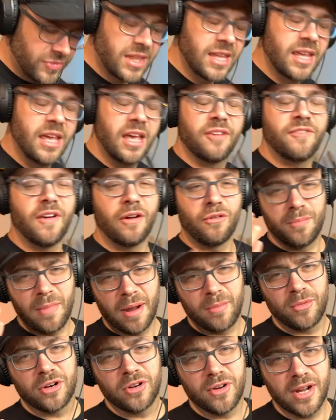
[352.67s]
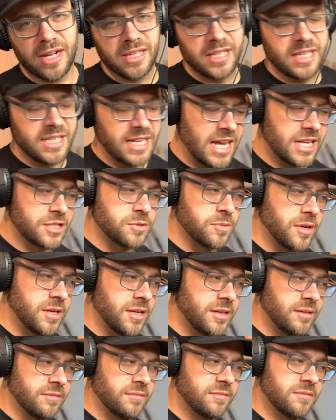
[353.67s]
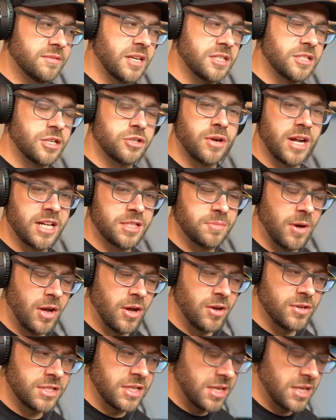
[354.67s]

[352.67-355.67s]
If I remember correctly, the next one does a transpose.